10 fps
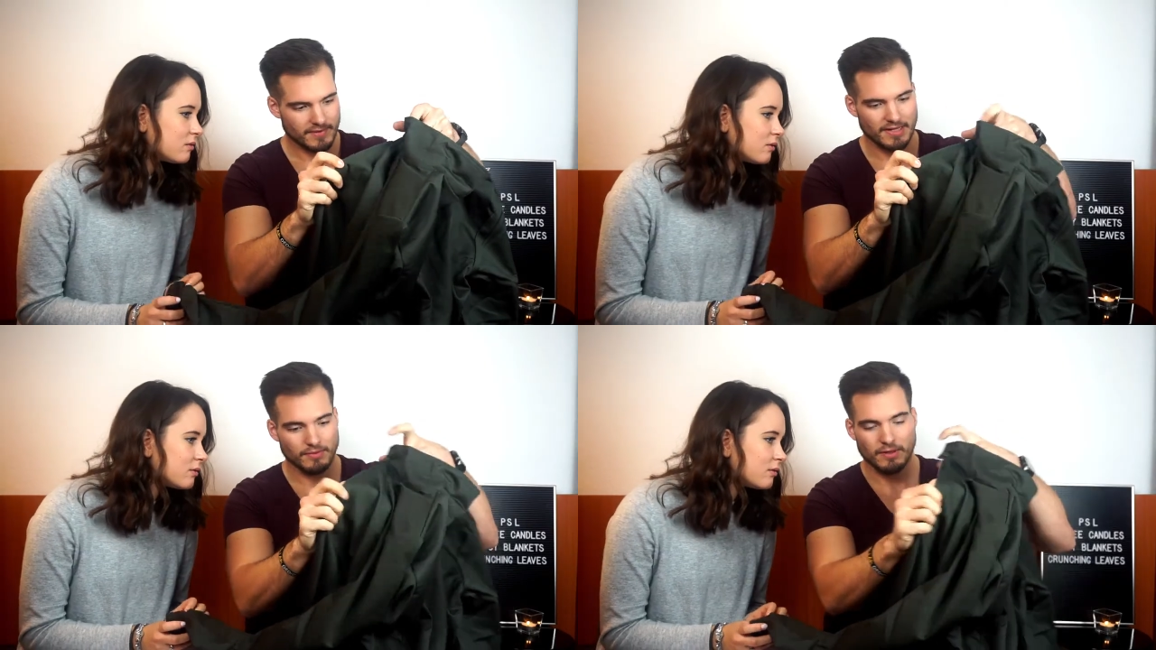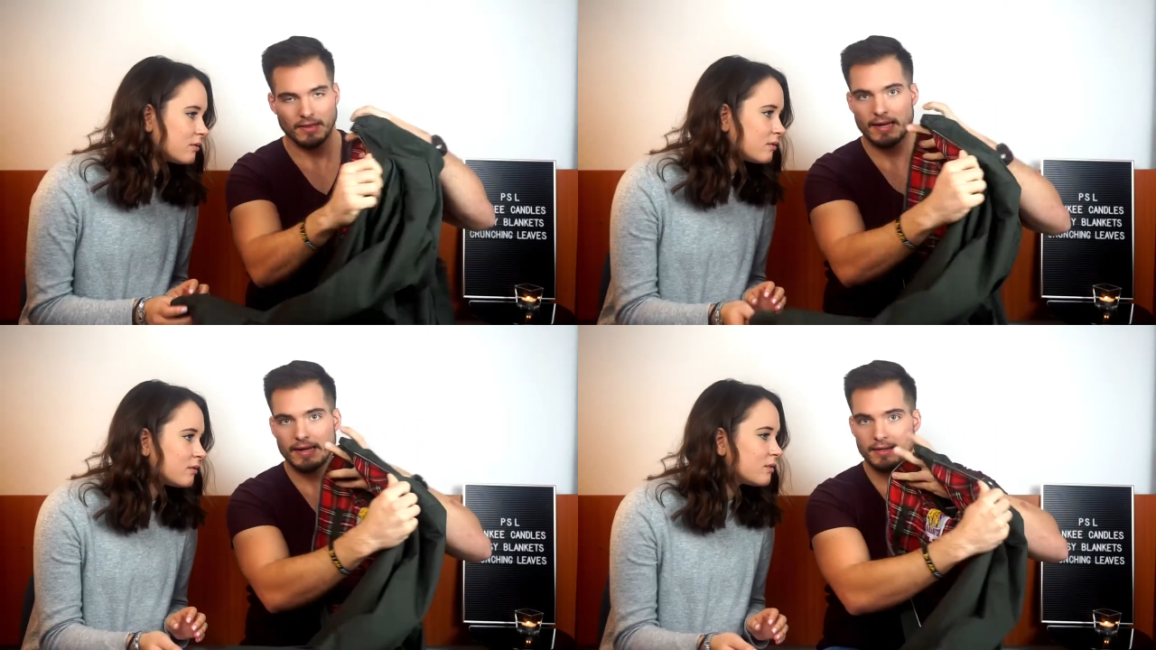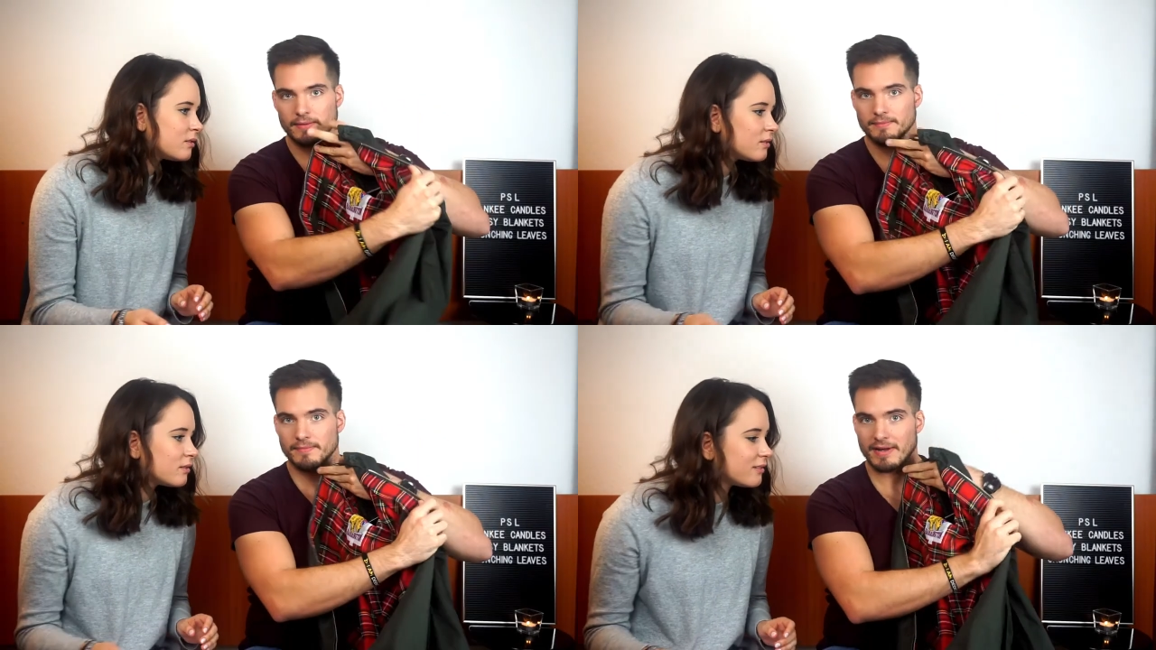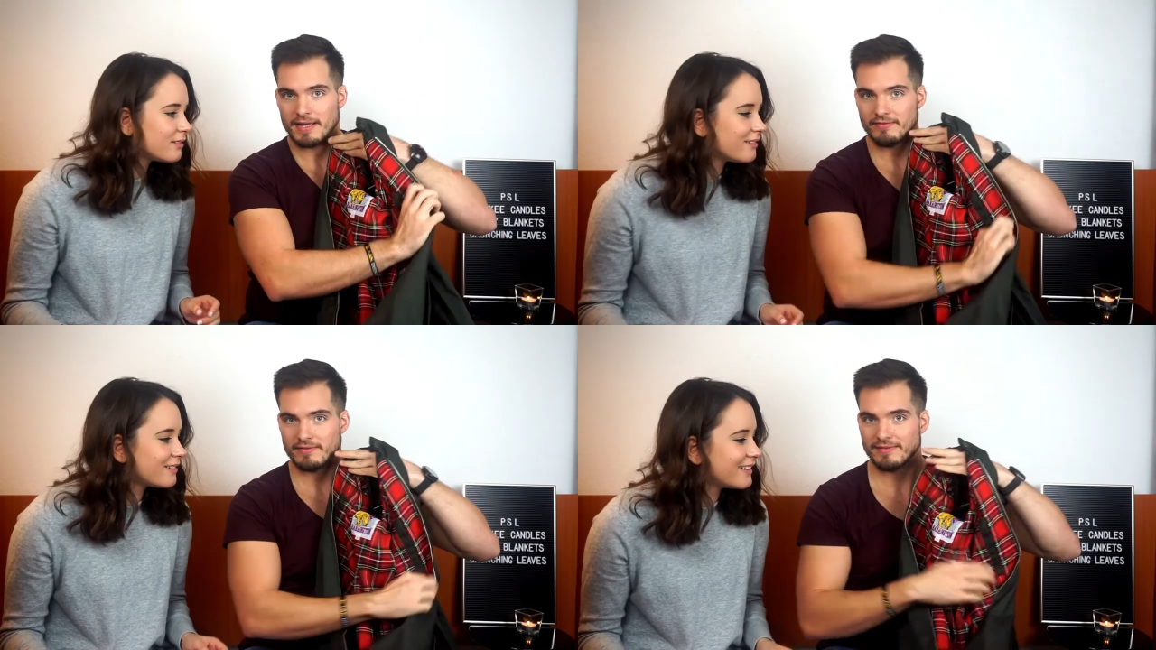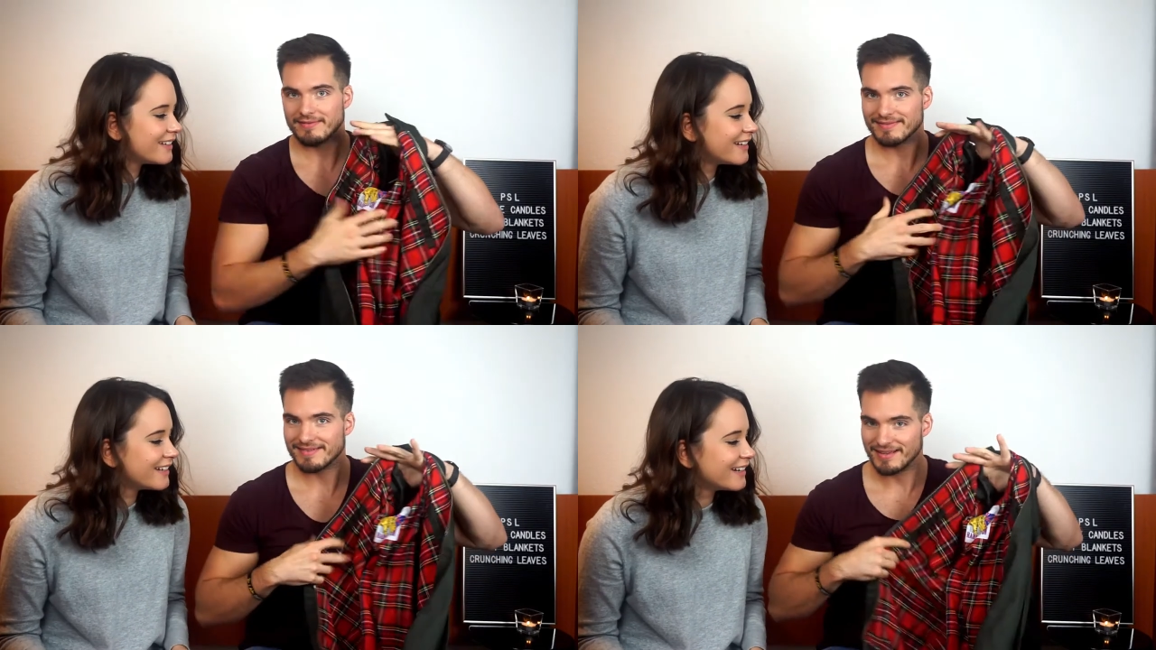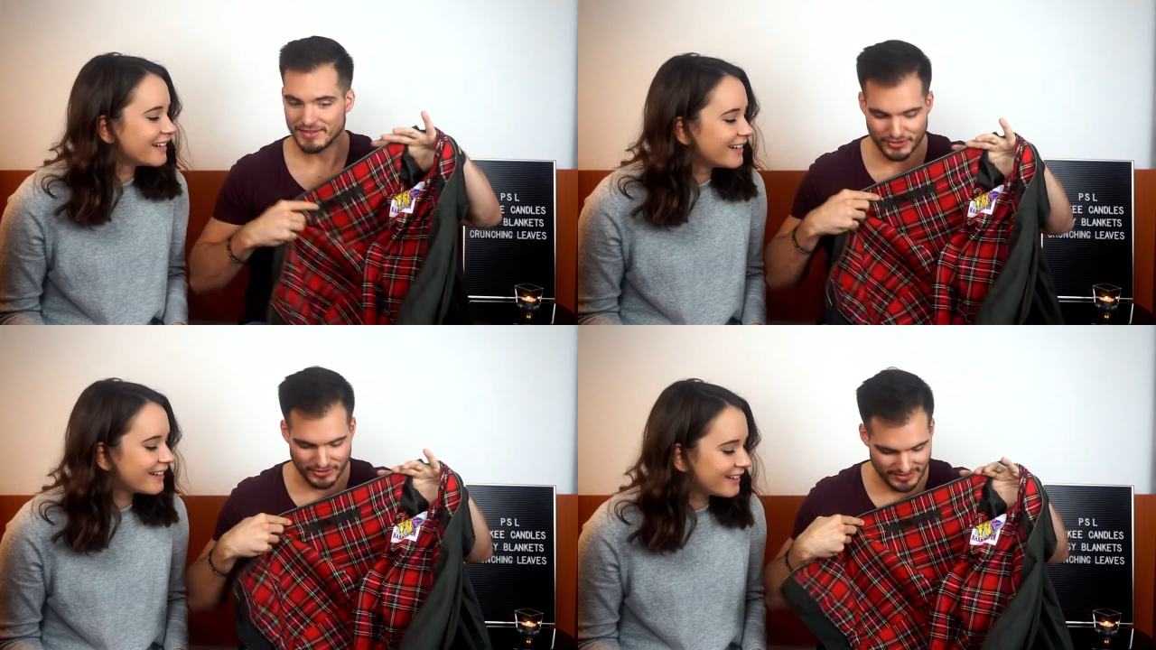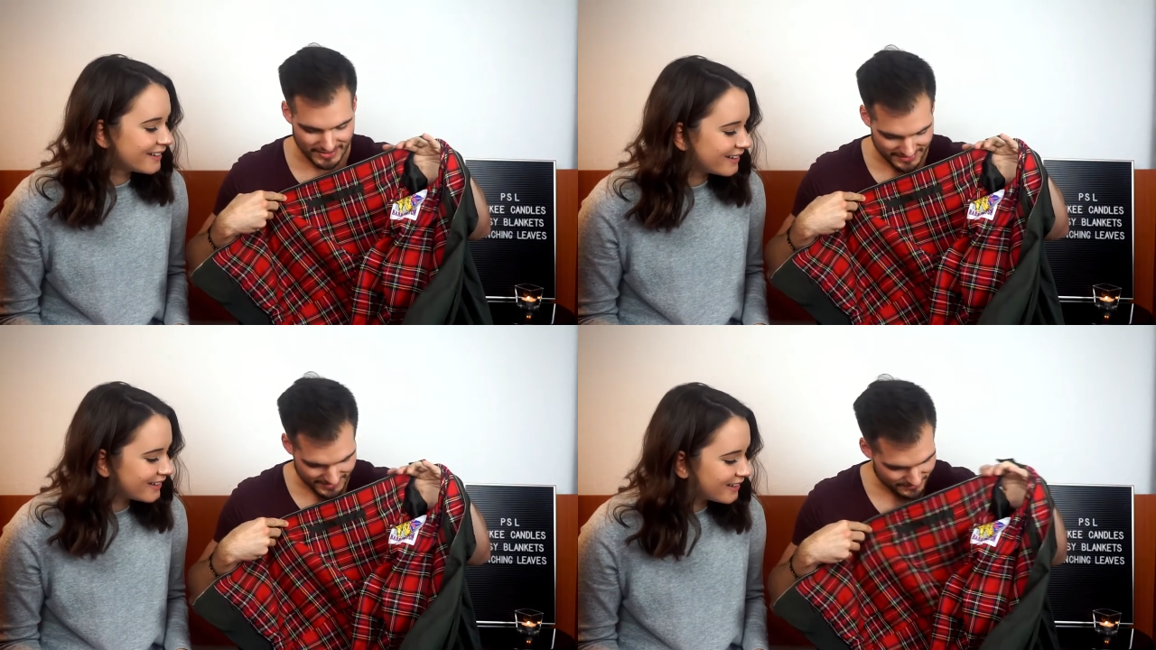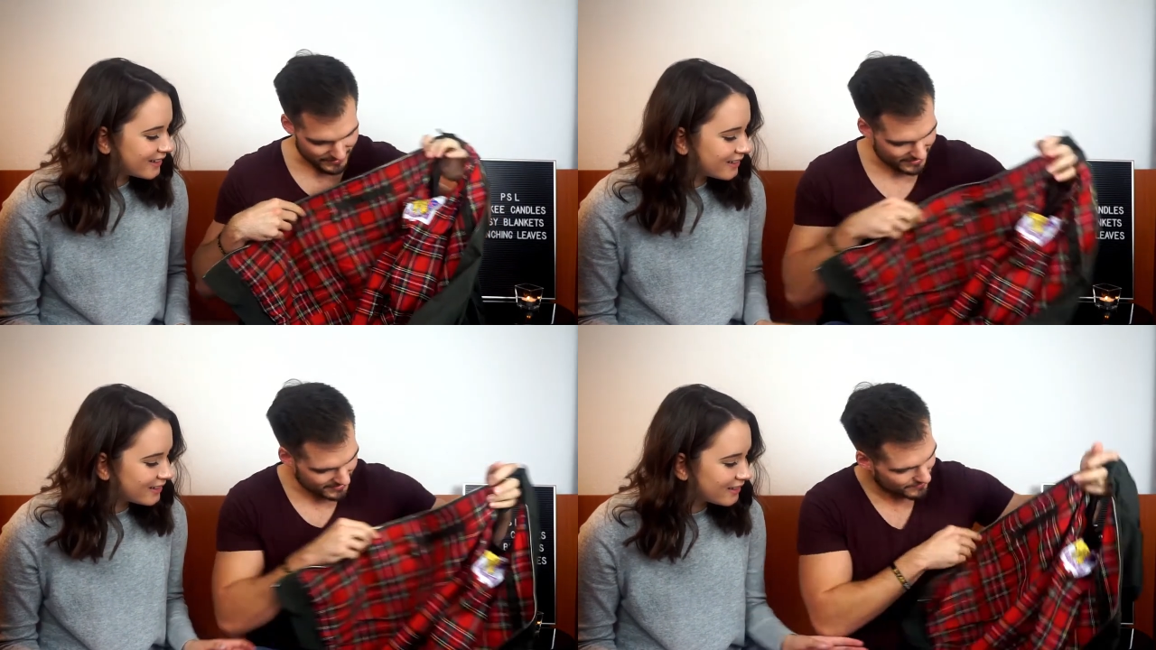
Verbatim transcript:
Speaker 1: That's what I like. I even got a shirt like this, but